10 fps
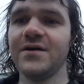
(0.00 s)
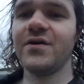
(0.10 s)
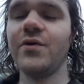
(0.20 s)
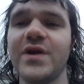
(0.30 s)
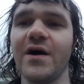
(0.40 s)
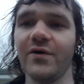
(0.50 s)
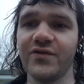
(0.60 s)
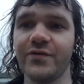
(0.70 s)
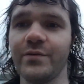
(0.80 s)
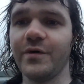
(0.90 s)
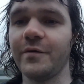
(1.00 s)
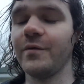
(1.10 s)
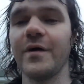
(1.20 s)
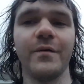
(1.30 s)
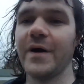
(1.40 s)
who knows
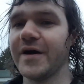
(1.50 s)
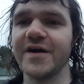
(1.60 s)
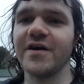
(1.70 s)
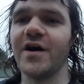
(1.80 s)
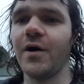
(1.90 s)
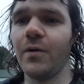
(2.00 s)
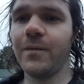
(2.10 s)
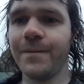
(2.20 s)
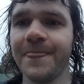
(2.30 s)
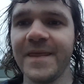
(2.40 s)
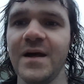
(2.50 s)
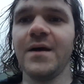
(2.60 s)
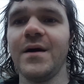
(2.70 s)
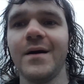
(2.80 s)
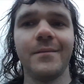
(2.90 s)
where it could go.
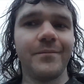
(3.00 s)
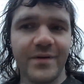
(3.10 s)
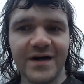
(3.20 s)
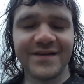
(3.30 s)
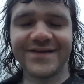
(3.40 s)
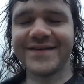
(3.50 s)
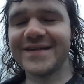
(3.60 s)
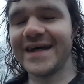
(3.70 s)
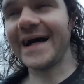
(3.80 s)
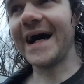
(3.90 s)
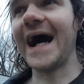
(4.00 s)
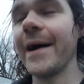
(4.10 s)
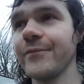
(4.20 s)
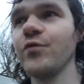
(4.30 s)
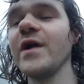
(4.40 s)
But
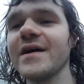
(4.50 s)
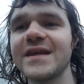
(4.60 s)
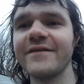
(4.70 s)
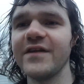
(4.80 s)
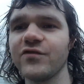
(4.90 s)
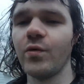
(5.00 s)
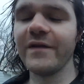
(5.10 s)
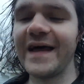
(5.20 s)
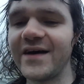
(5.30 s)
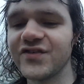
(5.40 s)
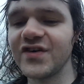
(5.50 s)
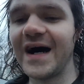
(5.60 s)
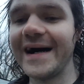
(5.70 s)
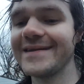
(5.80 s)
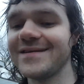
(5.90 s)
I'm willing to give this one last
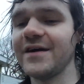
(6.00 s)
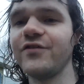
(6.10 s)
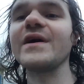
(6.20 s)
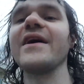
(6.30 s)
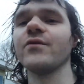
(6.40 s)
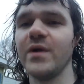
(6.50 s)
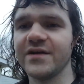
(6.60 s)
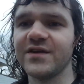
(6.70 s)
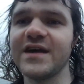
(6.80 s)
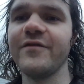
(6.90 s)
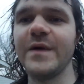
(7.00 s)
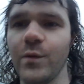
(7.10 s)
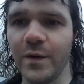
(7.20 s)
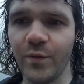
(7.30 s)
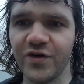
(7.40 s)
shot. If you guys are willing to give me
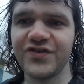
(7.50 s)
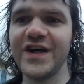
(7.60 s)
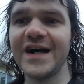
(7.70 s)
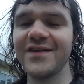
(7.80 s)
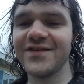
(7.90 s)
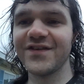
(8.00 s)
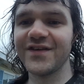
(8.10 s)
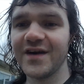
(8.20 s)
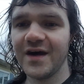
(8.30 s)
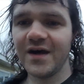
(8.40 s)
one more chance,